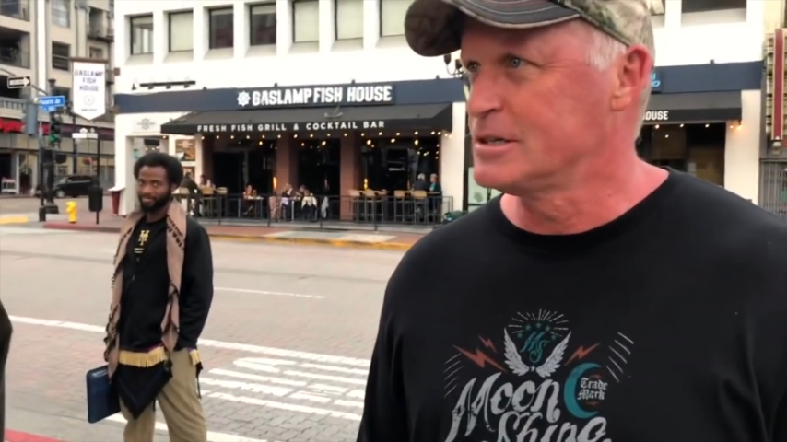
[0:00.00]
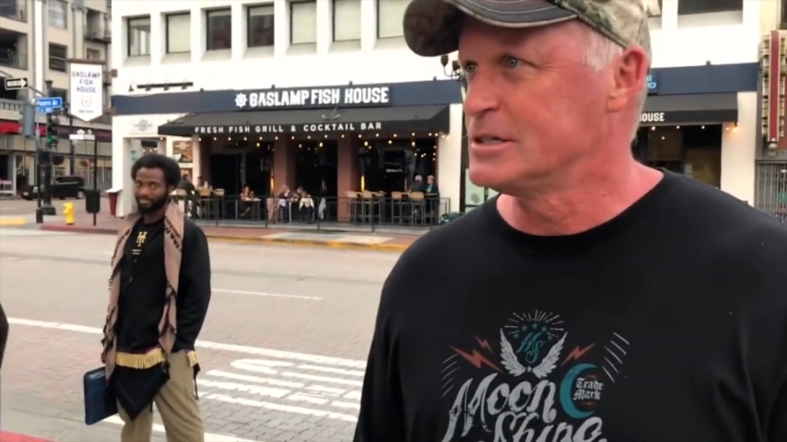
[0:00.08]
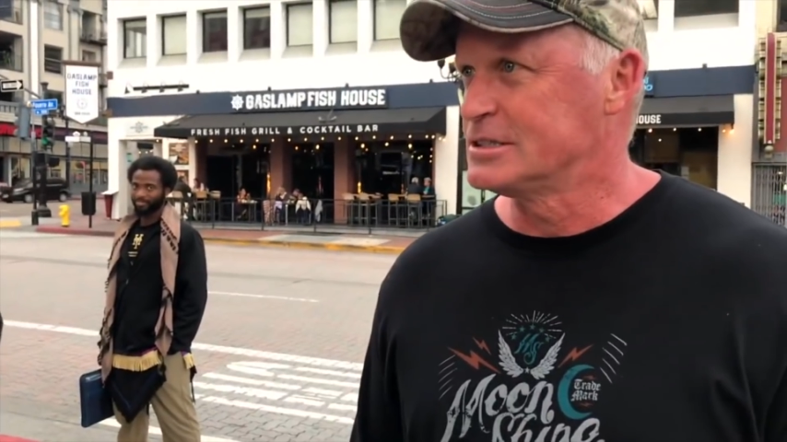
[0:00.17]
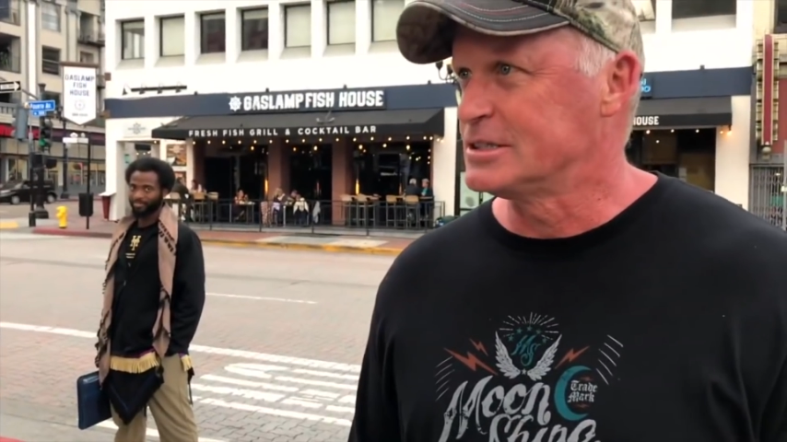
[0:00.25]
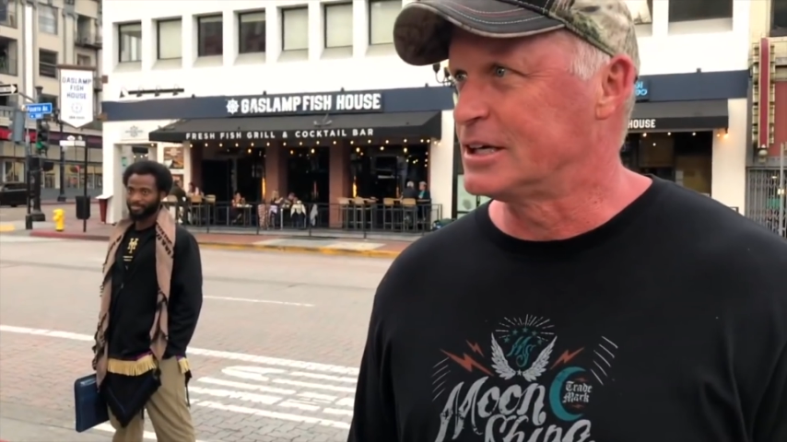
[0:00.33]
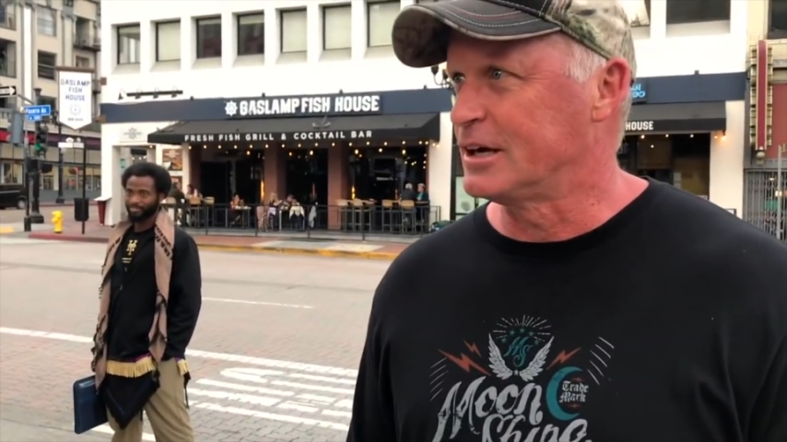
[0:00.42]

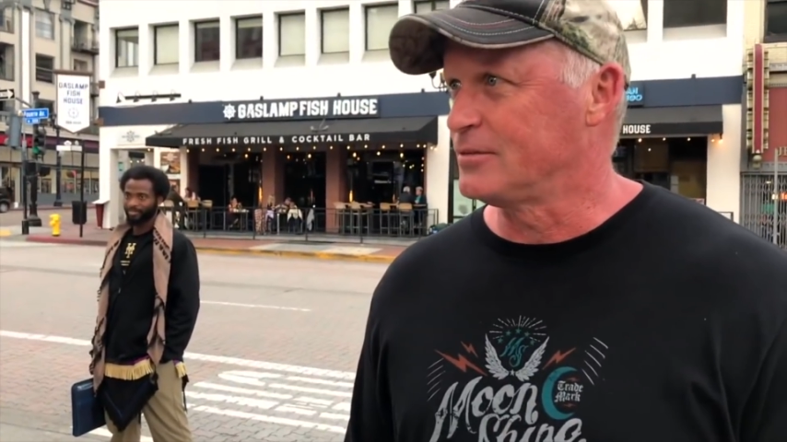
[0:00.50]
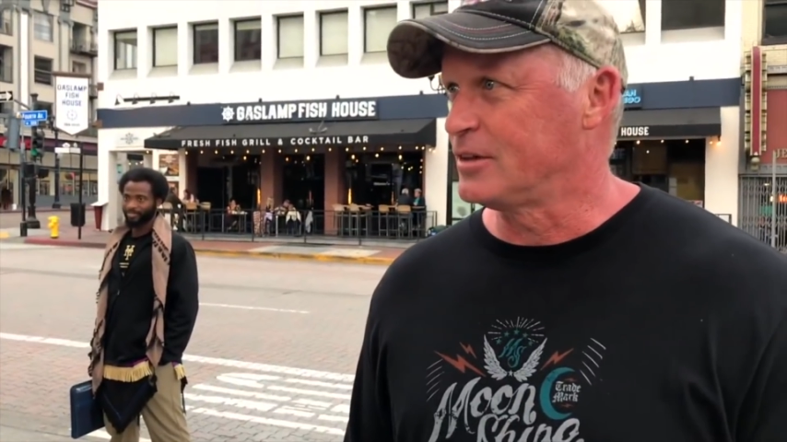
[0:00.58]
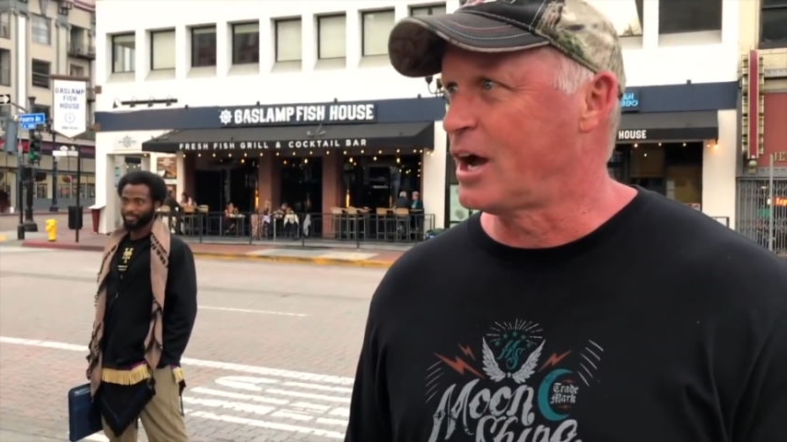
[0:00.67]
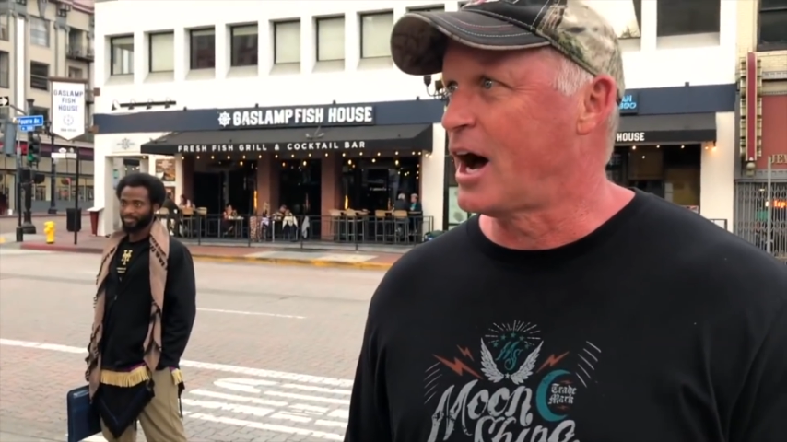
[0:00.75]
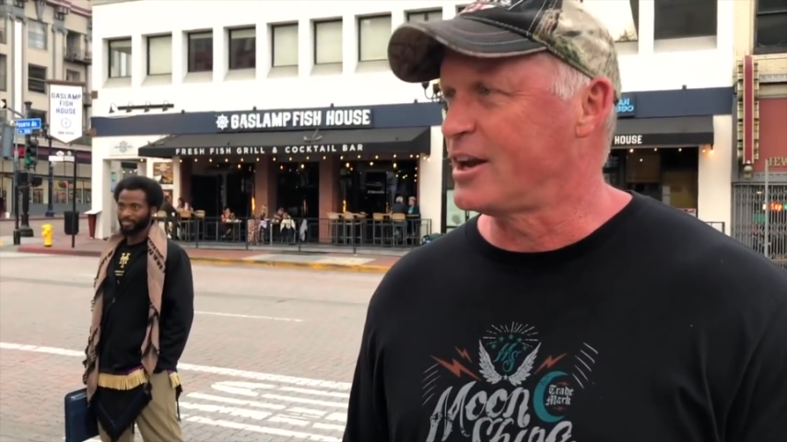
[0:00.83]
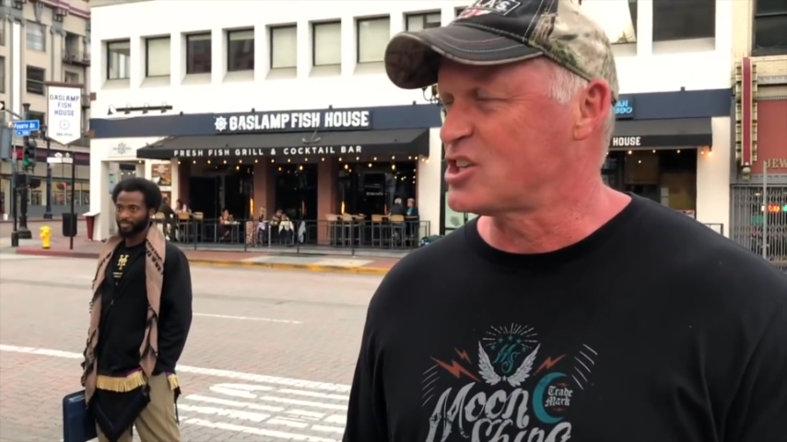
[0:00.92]
God wrote
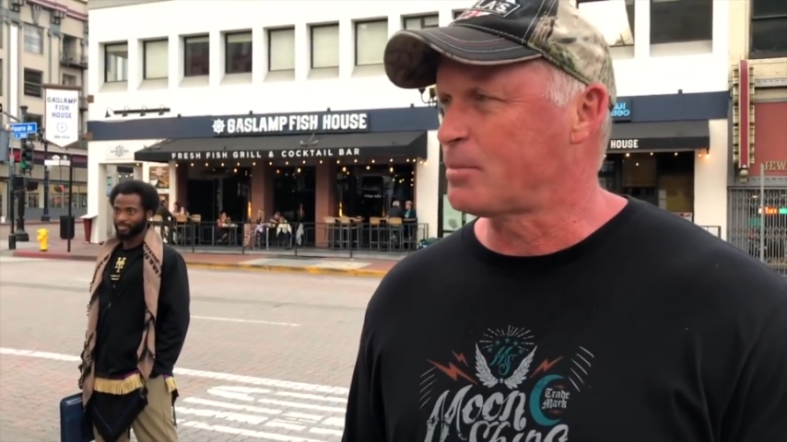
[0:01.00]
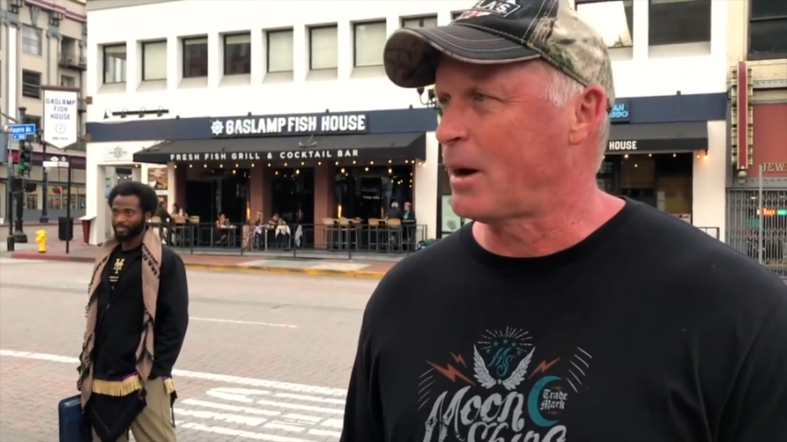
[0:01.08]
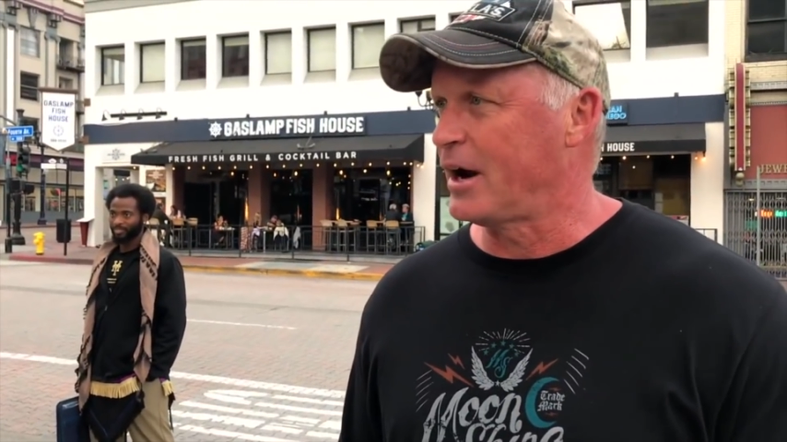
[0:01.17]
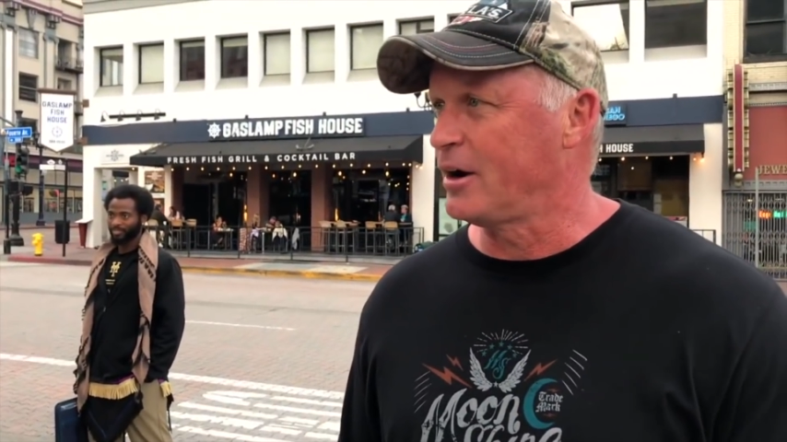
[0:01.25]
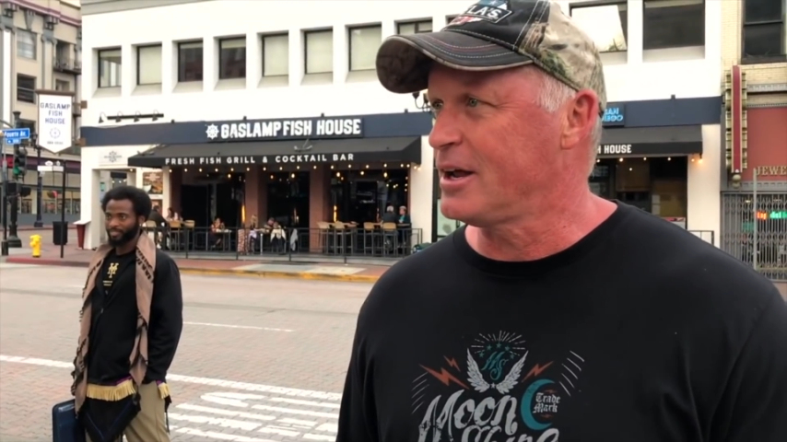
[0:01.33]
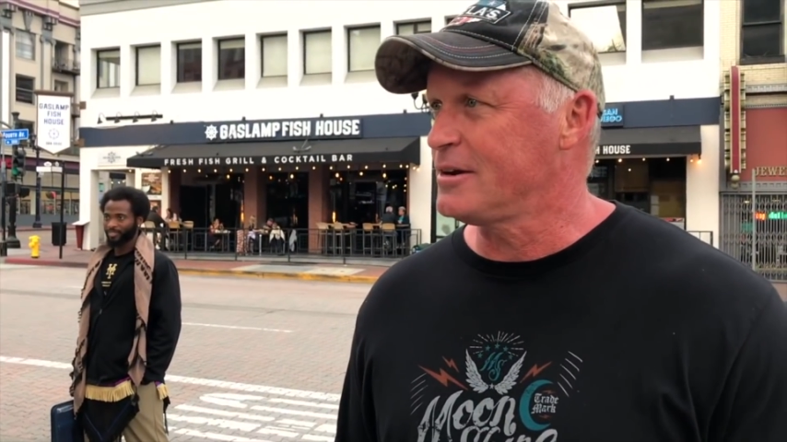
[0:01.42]
it? God inspired